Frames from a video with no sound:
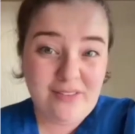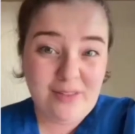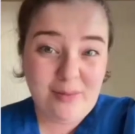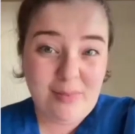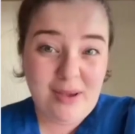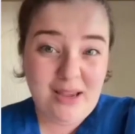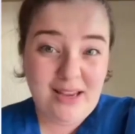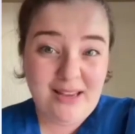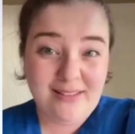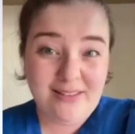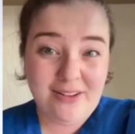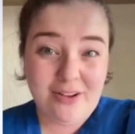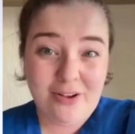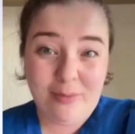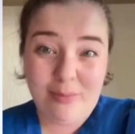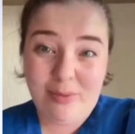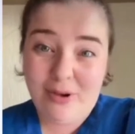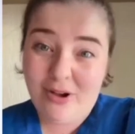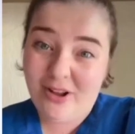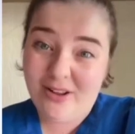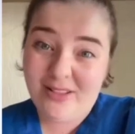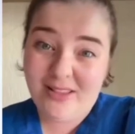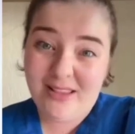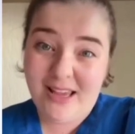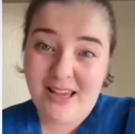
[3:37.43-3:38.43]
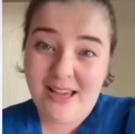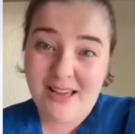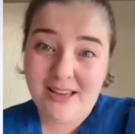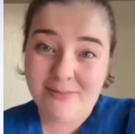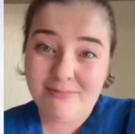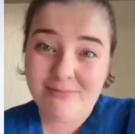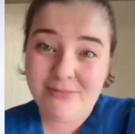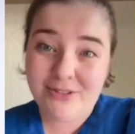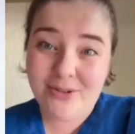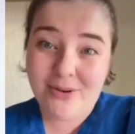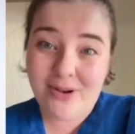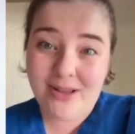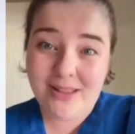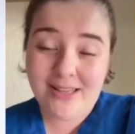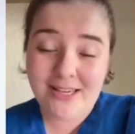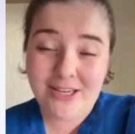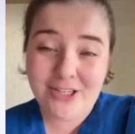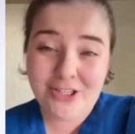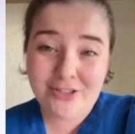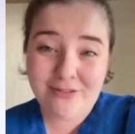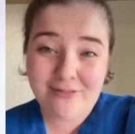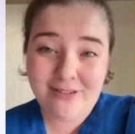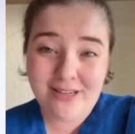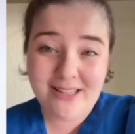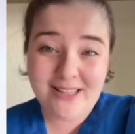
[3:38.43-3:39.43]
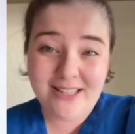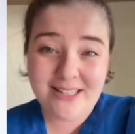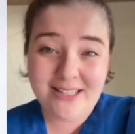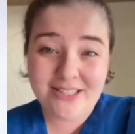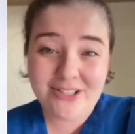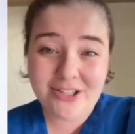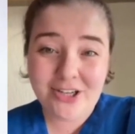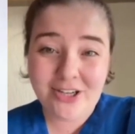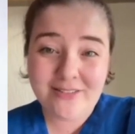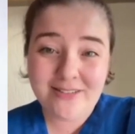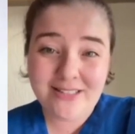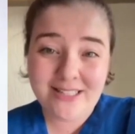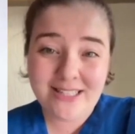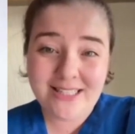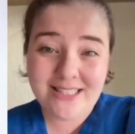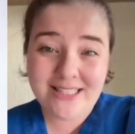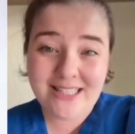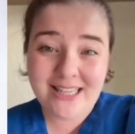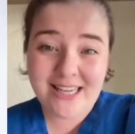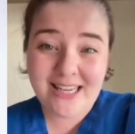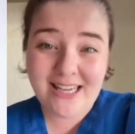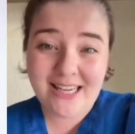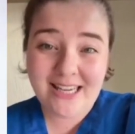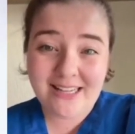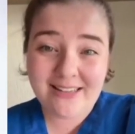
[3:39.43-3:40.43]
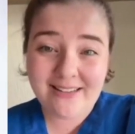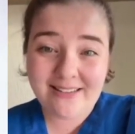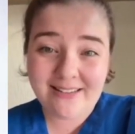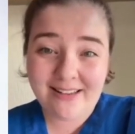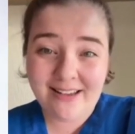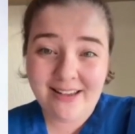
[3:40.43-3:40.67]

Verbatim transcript: of May is her birthday, so I think she really deserves these tickets.